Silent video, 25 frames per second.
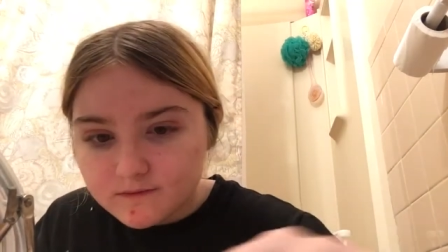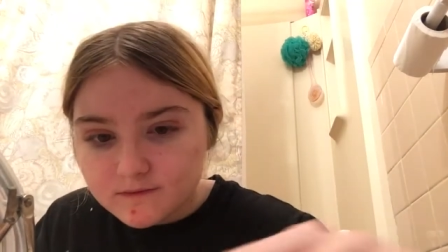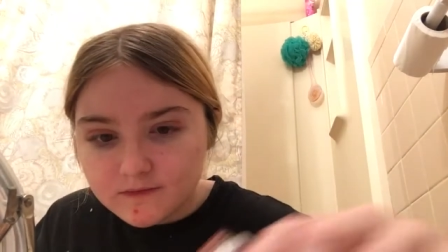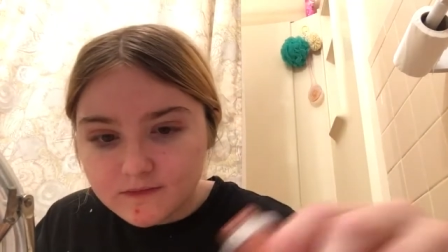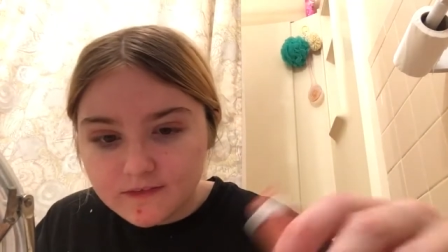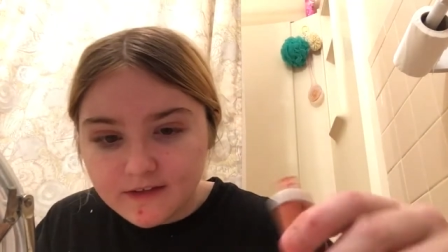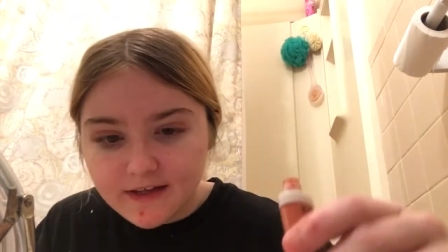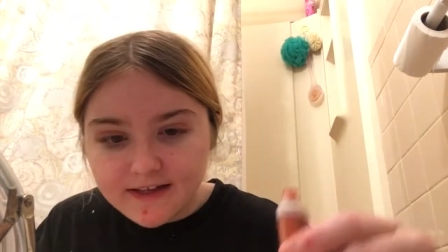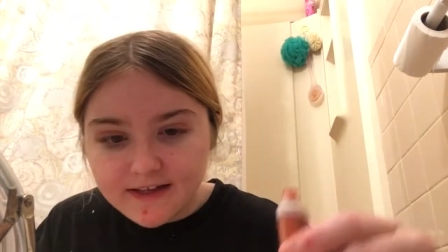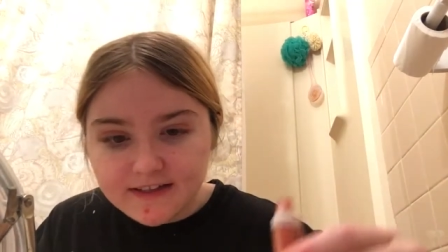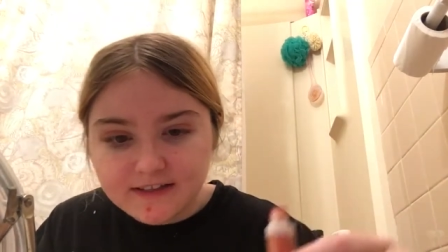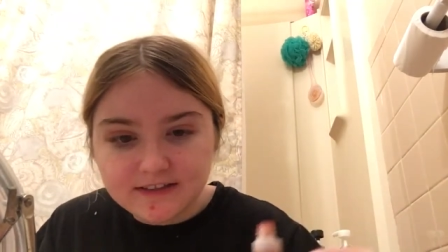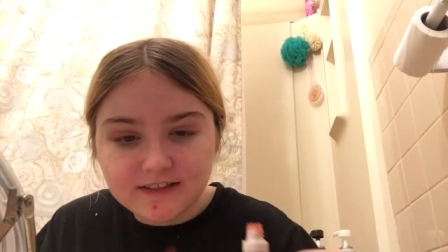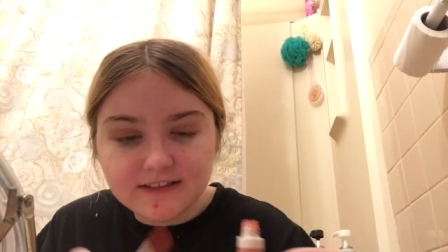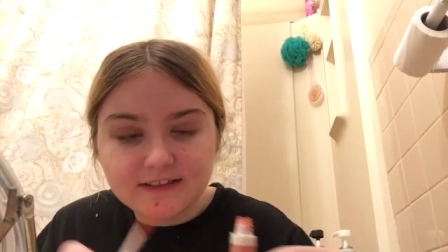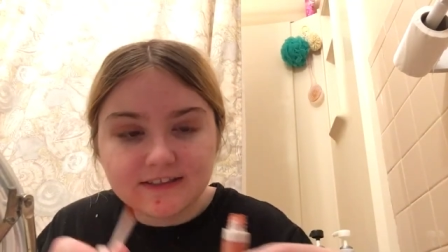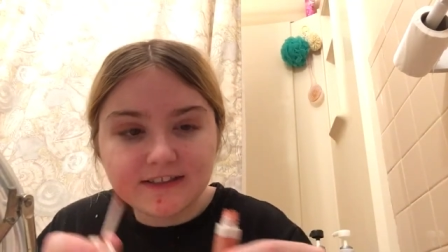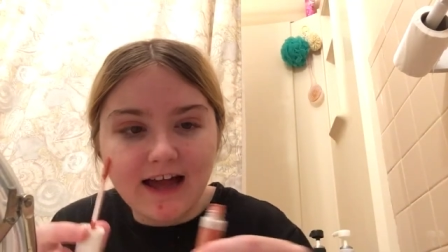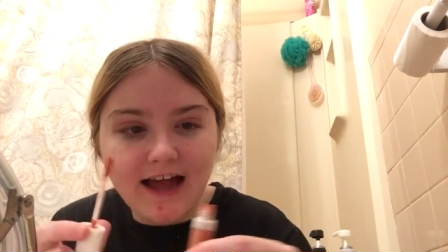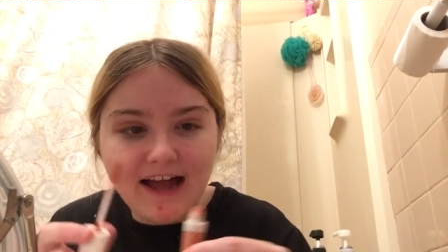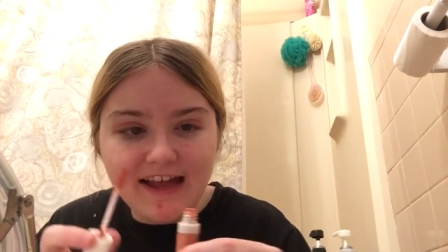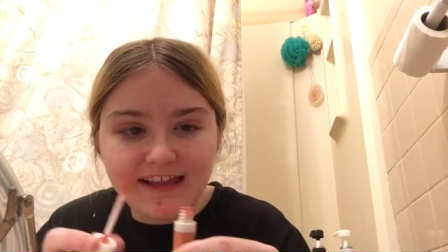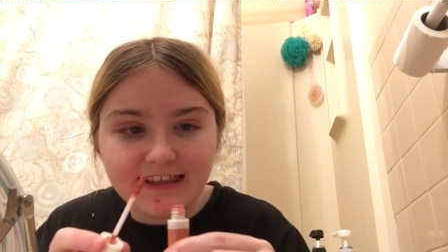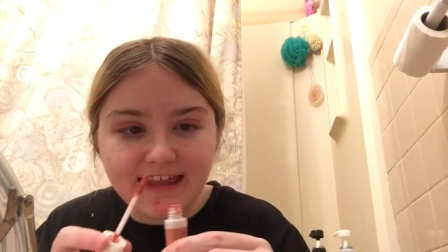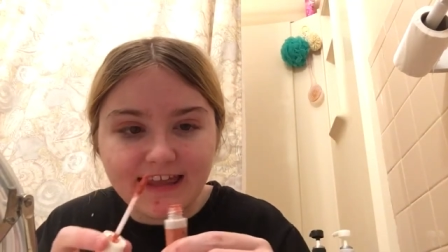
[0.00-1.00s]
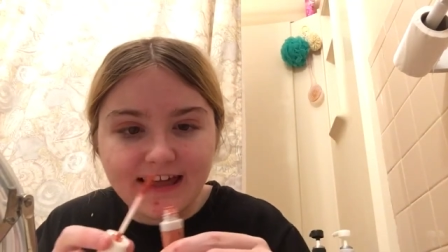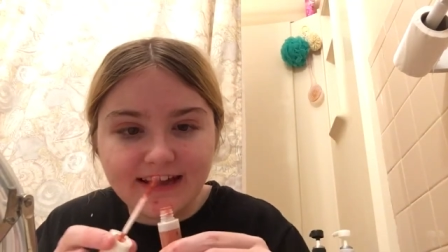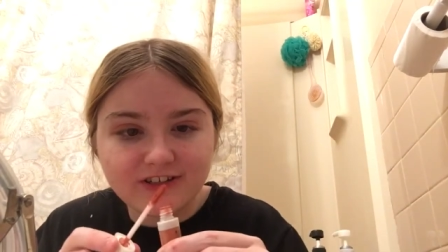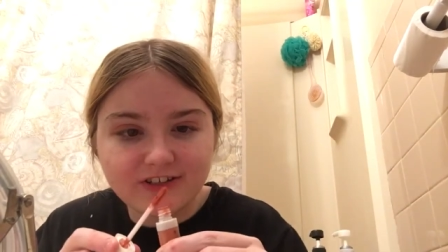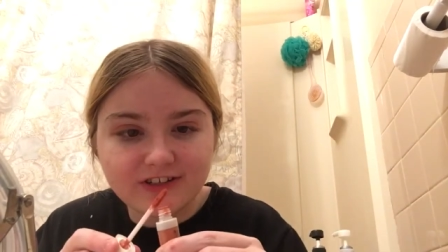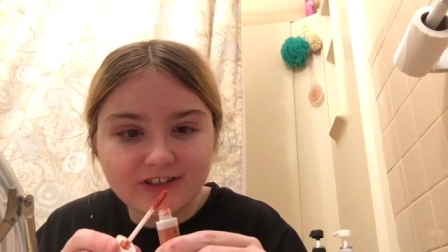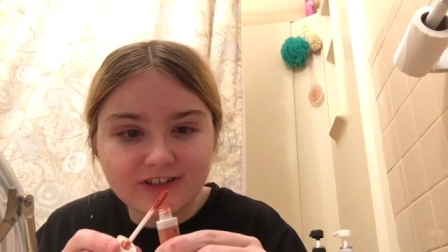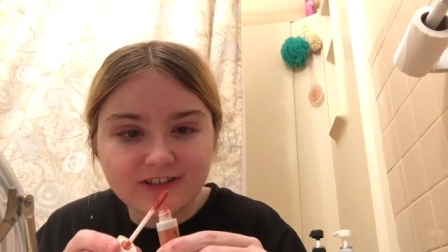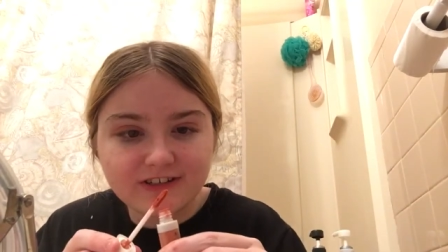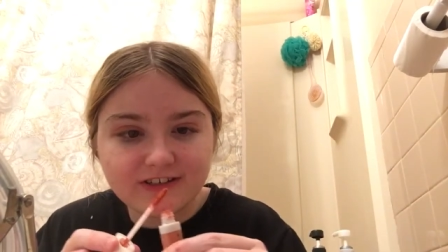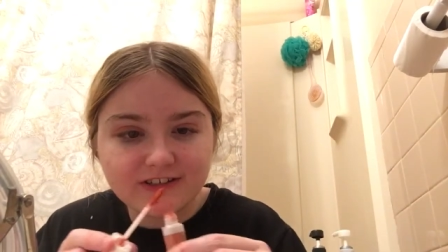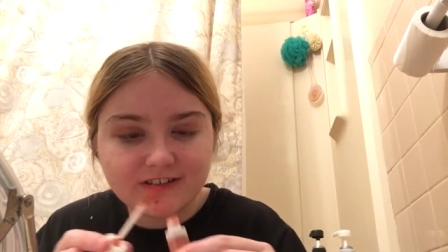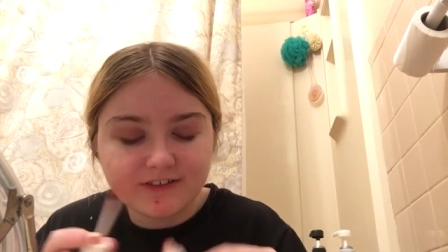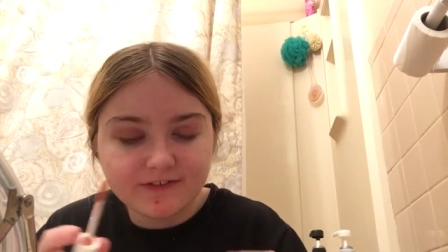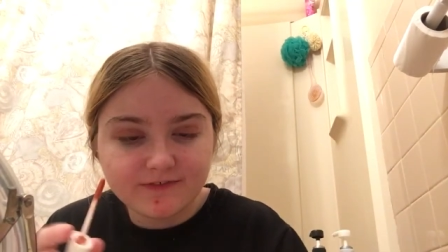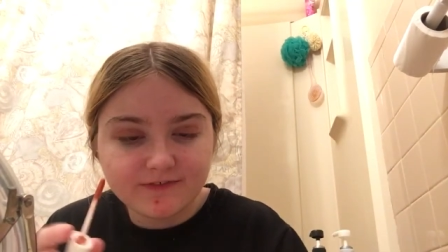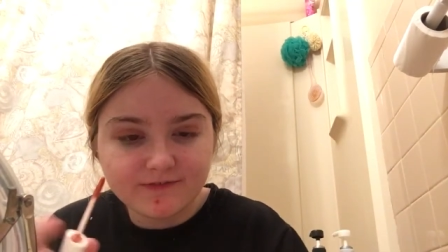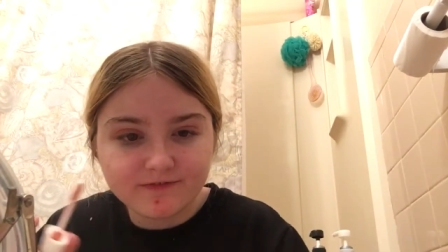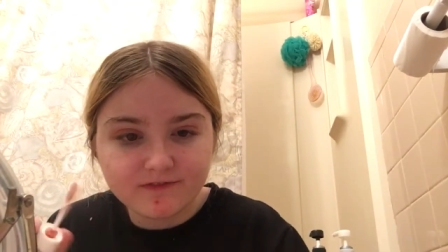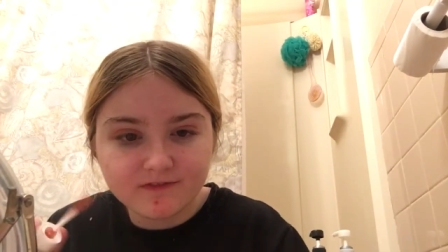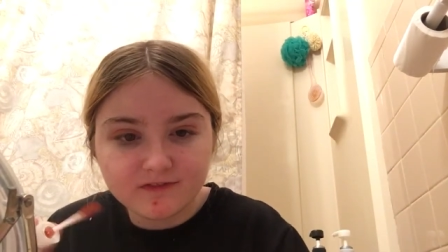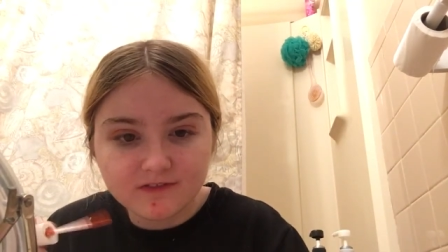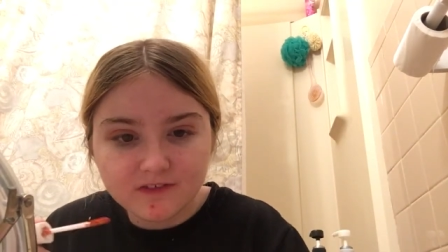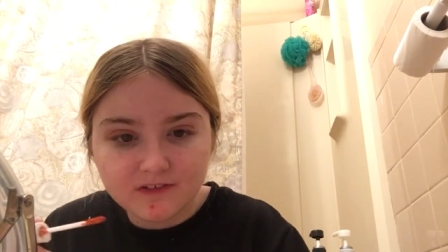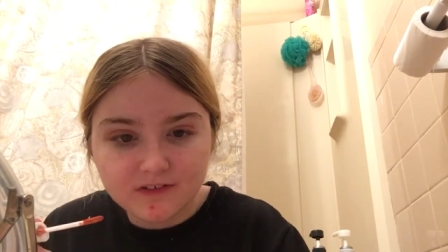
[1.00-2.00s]
Next is eyelashes.
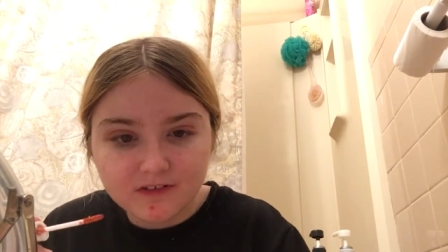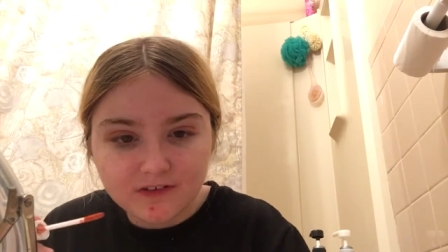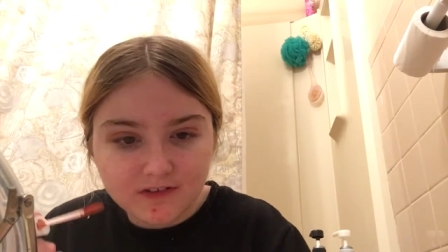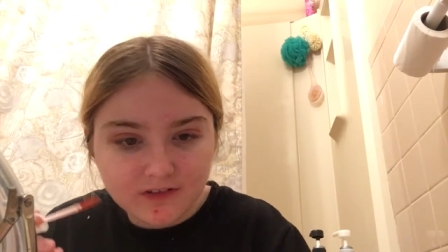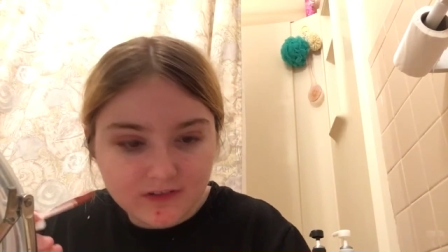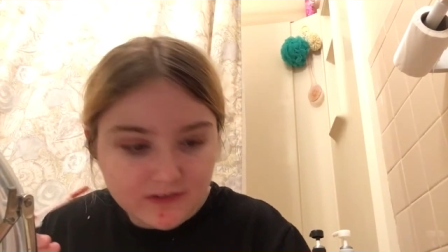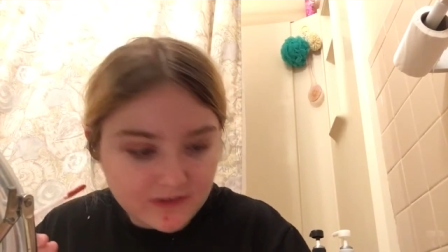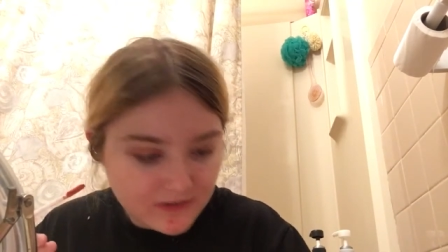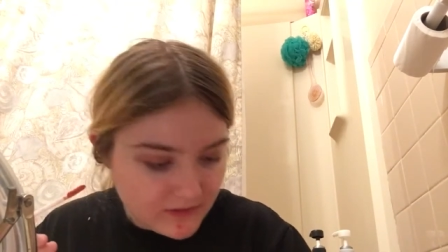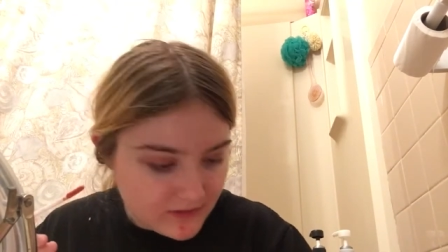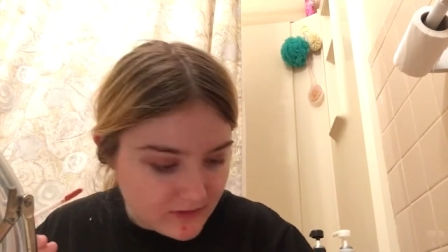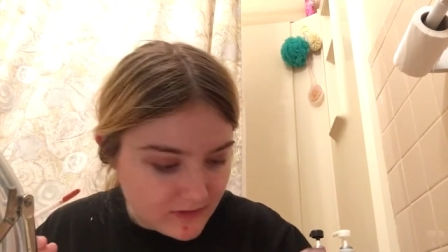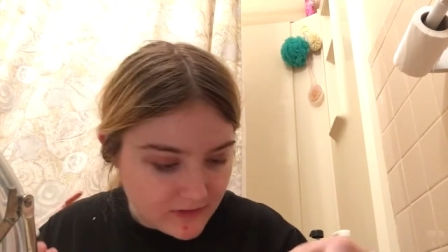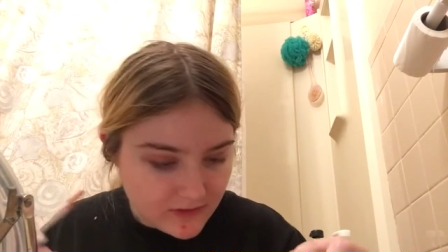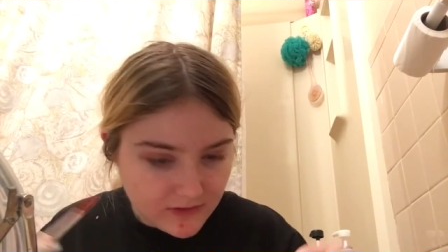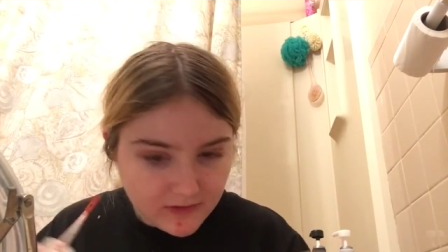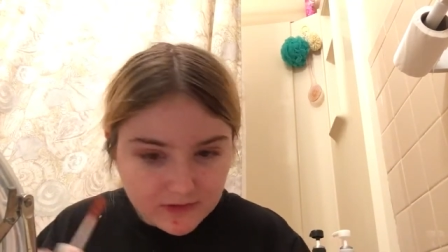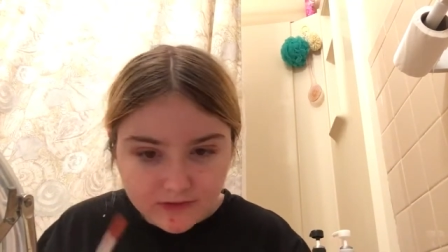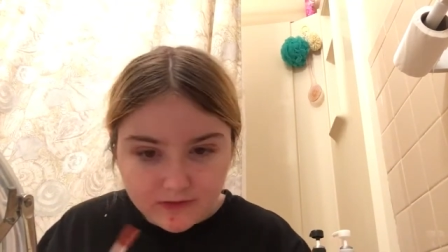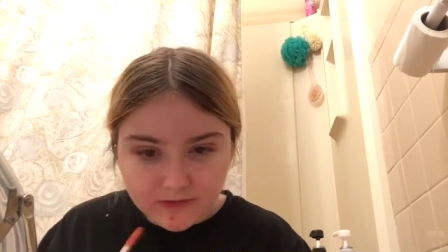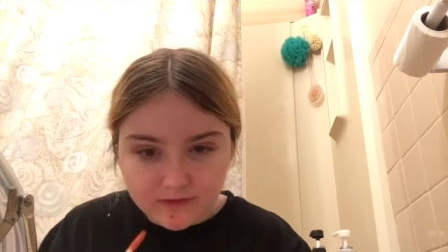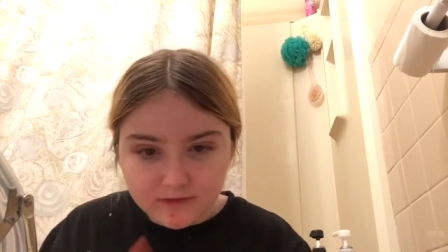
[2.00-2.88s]
So